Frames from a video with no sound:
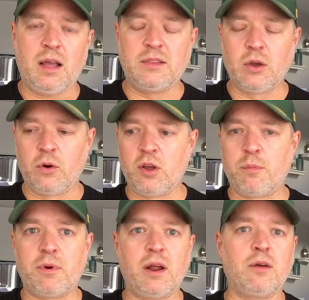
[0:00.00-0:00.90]
Antonio
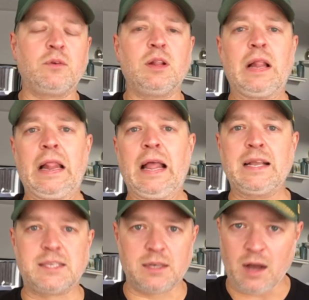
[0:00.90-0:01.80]
Brown
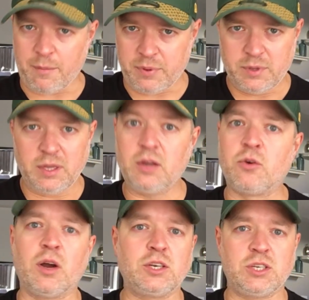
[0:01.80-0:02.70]
lights it up. He
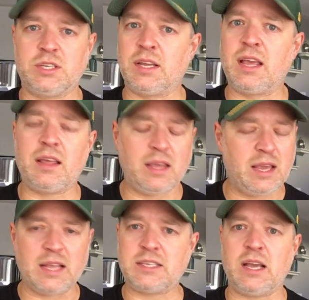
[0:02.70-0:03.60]
crushes. He
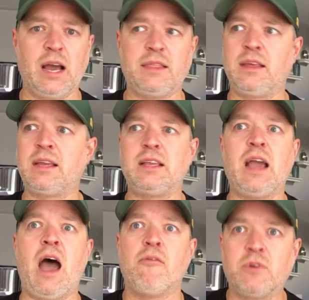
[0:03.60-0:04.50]
gets, I think he
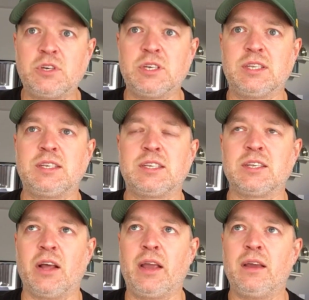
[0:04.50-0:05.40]
averages,
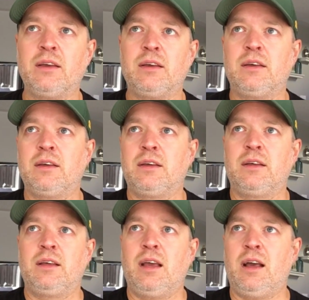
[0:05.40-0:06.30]

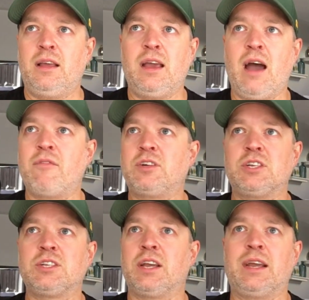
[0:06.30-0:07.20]
he
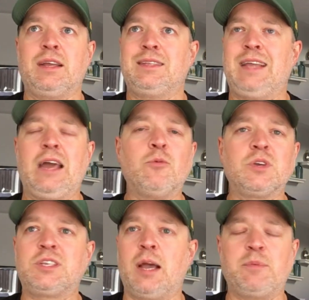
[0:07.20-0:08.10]
averages like 10
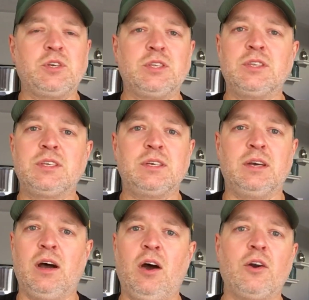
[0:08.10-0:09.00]
receptions,
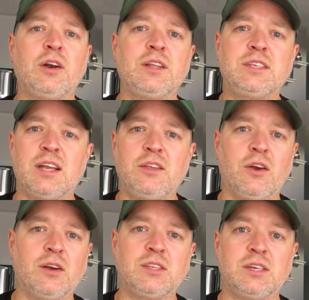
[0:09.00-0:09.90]
110
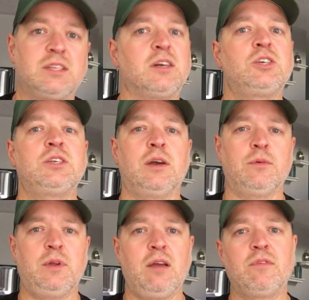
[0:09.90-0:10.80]
yards, and a touchdown
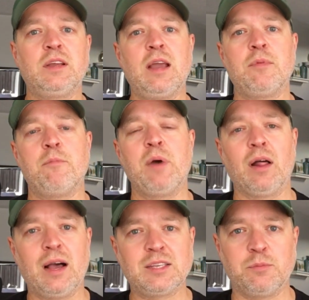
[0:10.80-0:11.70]
every game that
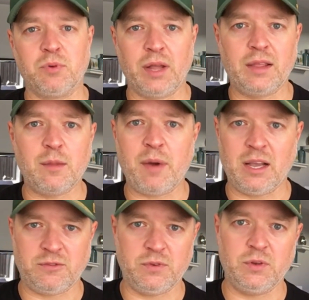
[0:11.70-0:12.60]
Bell hasn't played in the
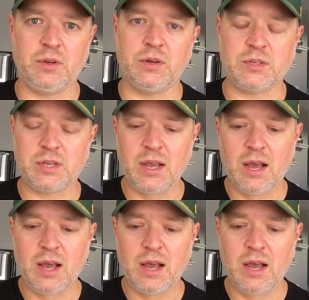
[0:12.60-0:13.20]
past few years.